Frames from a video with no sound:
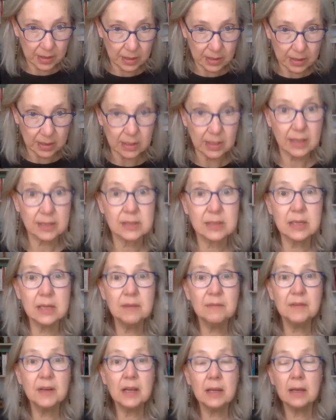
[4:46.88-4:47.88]
the next
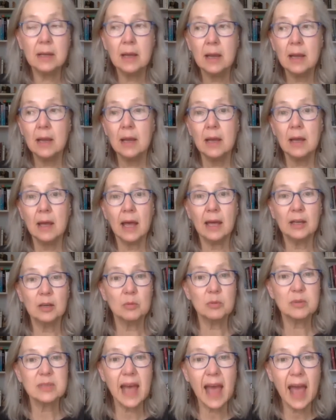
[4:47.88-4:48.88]
evening, and
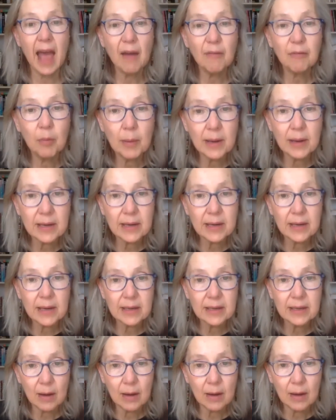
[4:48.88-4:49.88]
it was halfway
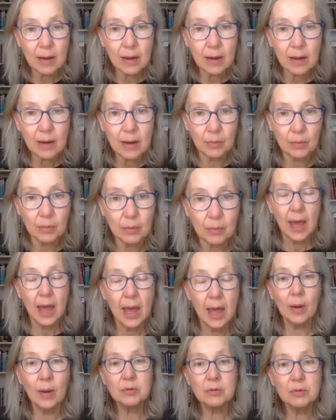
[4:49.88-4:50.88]
down. And while I
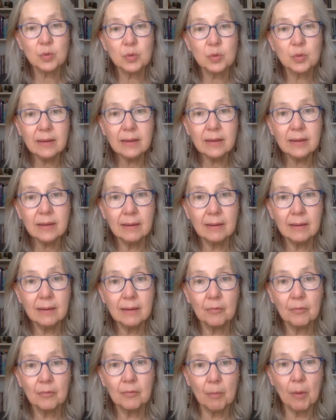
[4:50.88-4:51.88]
was Reikiing
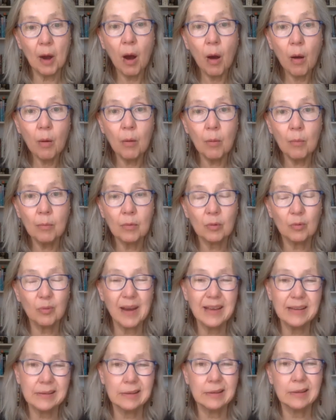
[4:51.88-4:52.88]
him from home,
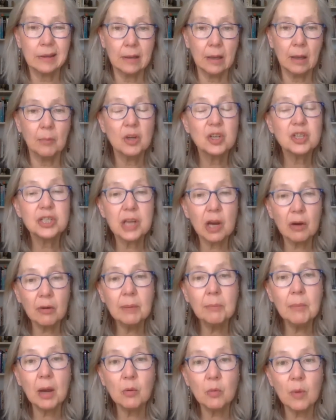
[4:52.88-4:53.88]

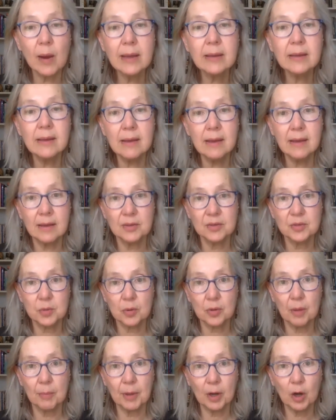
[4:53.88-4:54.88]
sharing my Reiki hands
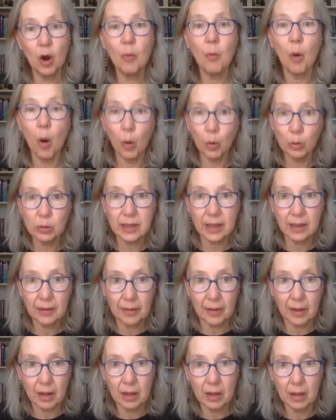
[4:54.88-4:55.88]
with him at home, holding
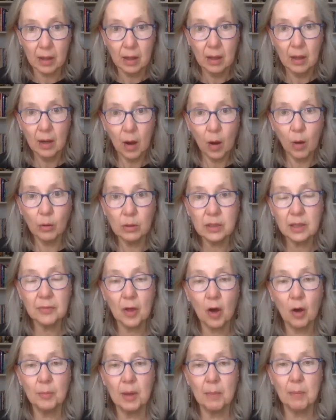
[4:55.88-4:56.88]
the
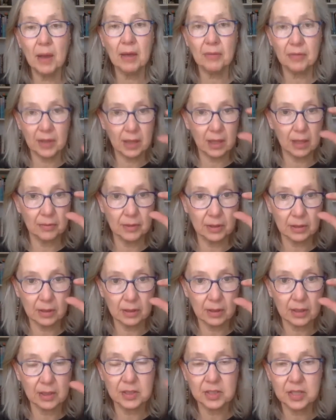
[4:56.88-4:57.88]
homeopathic in the
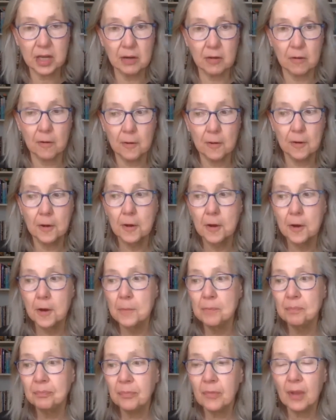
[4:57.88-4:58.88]
little container,
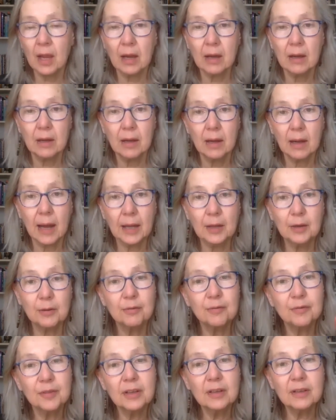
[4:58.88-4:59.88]
I could
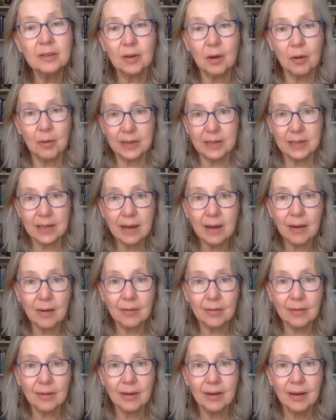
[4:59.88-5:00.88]
feel it going down.
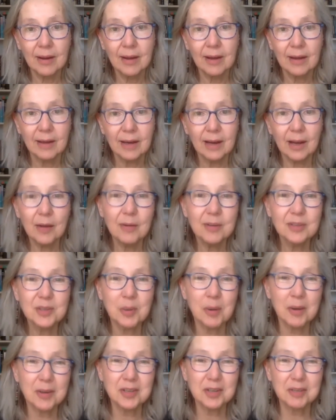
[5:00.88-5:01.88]
And I always
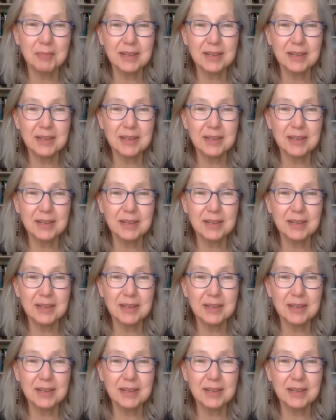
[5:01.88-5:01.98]
question